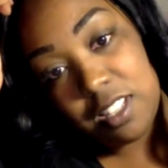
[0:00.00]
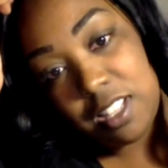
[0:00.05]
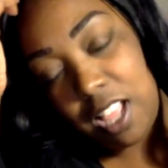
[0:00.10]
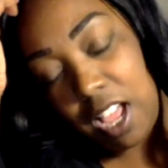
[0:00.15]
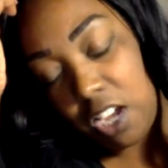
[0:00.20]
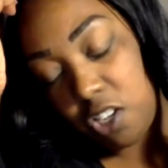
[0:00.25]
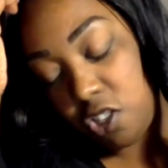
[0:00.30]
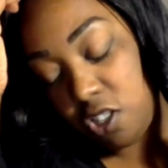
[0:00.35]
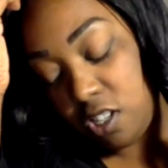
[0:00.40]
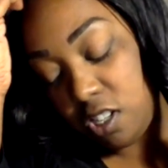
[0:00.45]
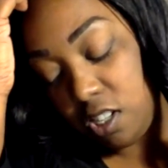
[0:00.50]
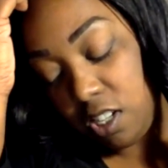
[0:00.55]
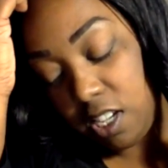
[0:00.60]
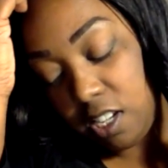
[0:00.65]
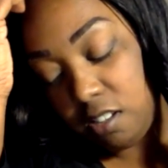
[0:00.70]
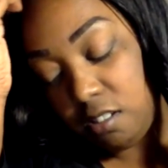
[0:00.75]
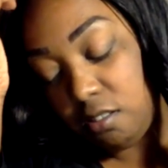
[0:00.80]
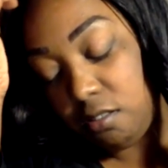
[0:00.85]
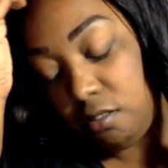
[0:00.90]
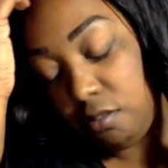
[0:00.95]
I shouldn't have
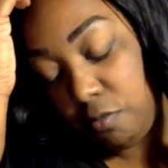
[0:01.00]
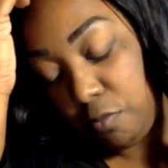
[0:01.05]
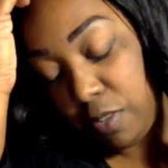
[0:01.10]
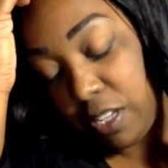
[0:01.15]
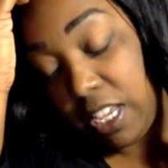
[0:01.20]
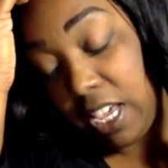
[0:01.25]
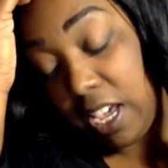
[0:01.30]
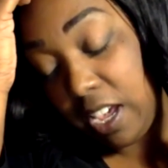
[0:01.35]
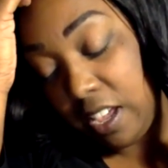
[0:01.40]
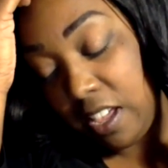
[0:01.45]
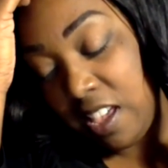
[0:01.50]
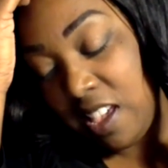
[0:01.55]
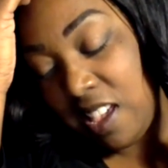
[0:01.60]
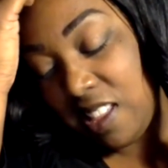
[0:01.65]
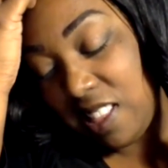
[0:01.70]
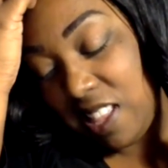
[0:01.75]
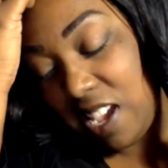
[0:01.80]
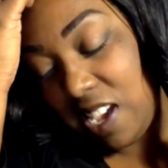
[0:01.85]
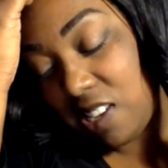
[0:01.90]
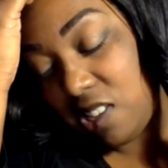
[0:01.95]
giggled, but yeah,
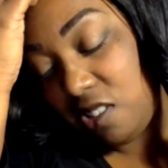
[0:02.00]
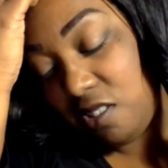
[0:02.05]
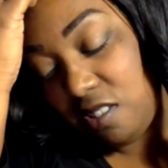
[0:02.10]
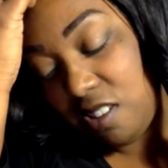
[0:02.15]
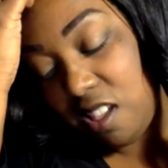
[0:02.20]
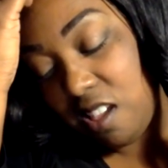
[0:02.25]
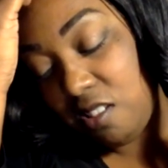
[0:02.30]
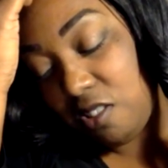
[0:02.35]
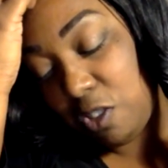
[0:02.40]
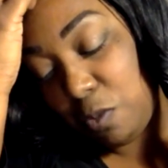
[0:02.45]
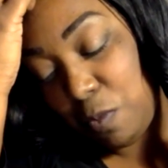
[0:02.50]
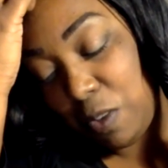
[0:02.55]
they ask you those,